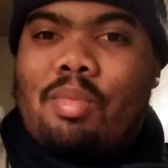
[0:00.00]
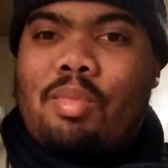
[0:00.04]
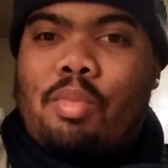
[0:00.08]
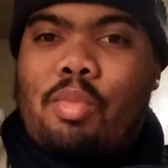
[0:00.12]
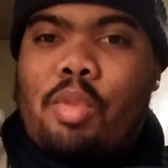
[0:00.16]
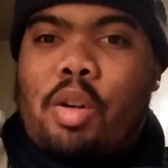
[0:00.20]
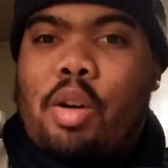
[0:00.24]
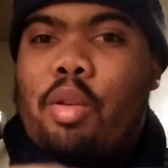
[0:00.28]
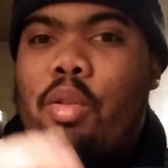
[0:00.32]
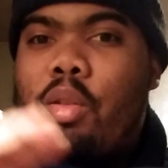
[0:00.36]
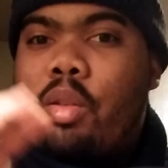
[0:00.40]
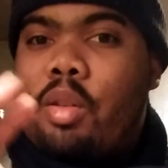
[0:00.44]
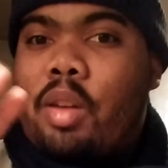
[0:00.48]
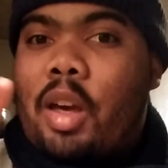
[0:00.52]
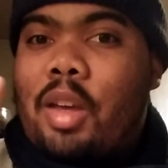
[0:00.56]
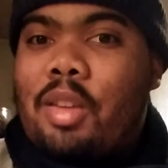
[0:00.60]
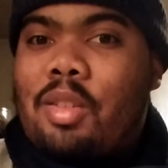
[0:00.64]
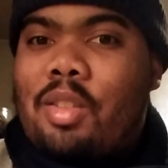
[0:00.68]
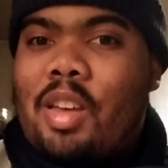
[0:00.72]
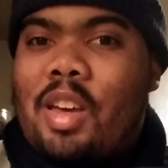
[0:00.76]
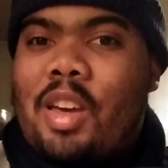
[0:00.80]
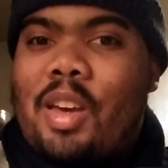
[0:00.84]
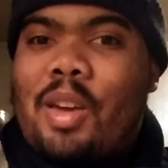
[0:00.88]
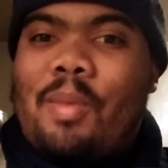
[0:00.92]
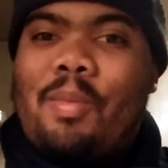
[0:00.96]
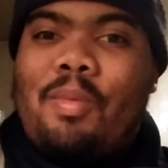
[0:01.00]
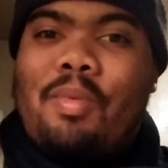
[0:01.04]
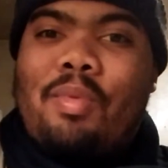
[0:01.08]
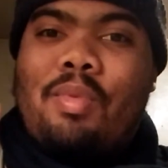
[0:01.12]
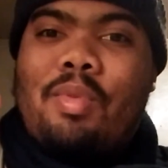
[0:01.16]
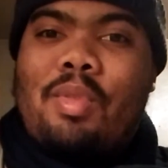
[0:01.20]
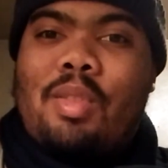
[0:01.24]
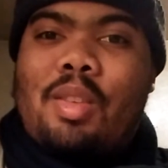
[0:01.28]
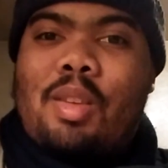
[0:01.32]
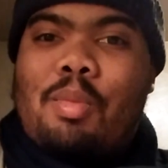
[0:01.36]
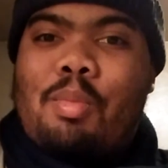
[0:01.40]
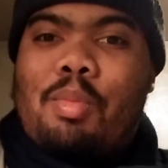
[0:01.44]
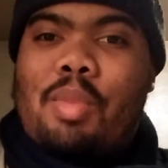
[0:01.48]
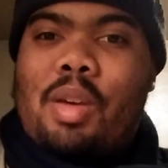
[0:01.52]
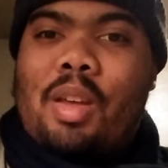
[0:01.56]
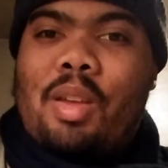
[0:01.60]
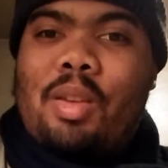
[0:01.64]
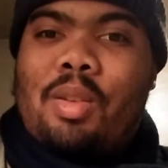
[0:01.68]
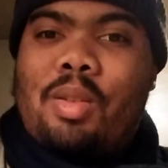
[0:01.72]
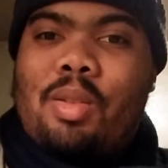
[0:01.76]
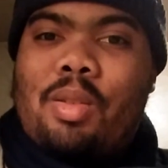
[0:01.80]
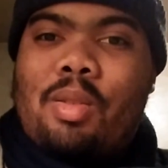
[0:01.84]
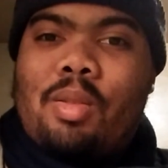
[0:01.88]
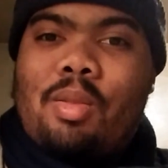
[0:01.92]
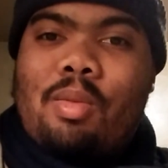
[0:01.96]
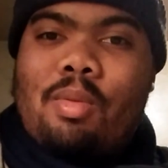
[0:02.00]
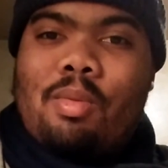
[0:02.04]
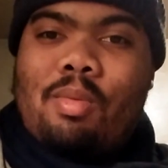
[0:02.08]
Well, nice day. Peace.